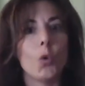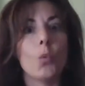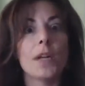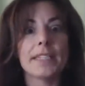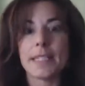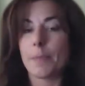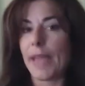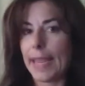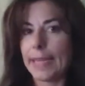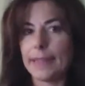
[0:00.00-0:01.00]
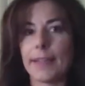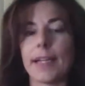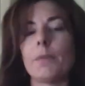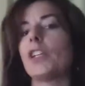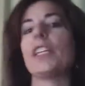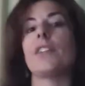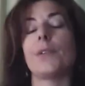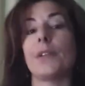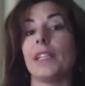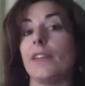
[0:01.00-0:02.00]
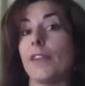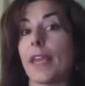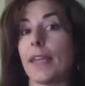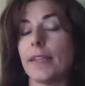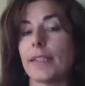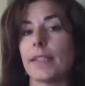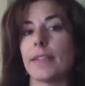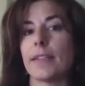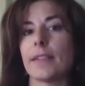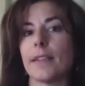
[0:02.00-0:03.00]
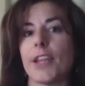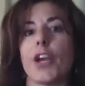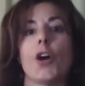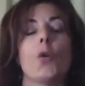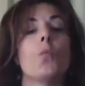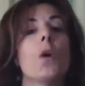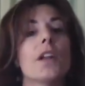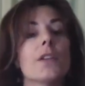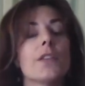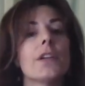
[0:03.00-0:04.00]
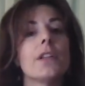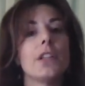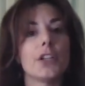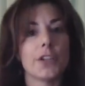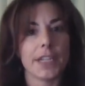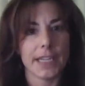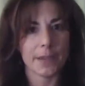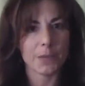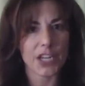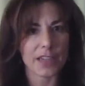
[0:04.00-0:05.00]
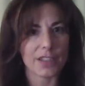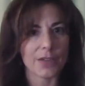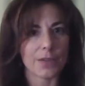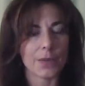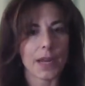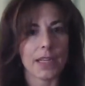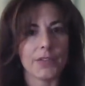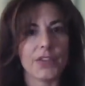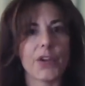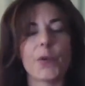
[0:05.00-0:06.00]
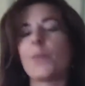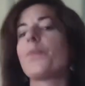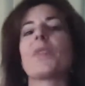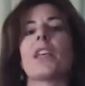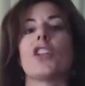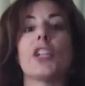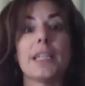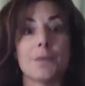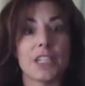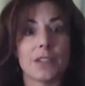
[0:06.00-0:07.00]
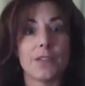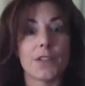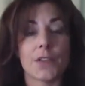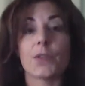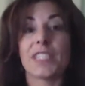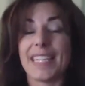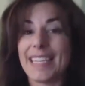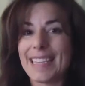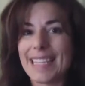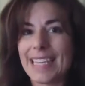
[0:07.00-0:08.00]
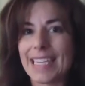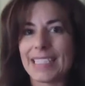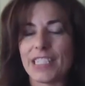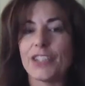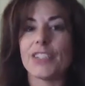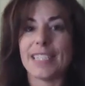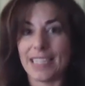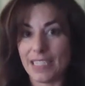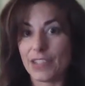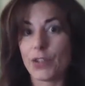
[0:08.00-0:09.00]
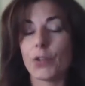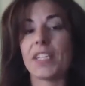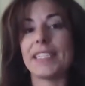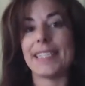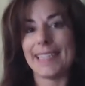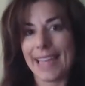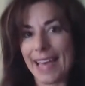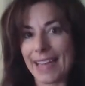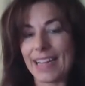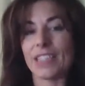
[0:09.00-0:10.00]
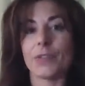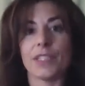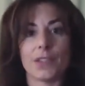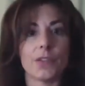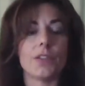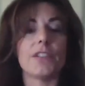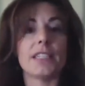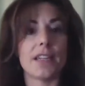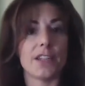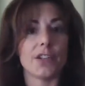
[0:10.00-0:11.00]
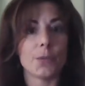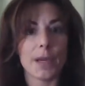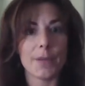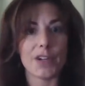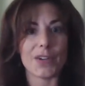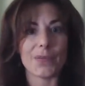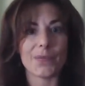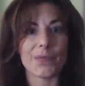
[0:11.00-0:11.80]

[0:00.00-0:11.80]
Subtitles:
What's the pain that I'm looking to alleviate? What are the learning objectives, right? So learning objectives are those key things that your attendees are going to get as a result of attending your webinar.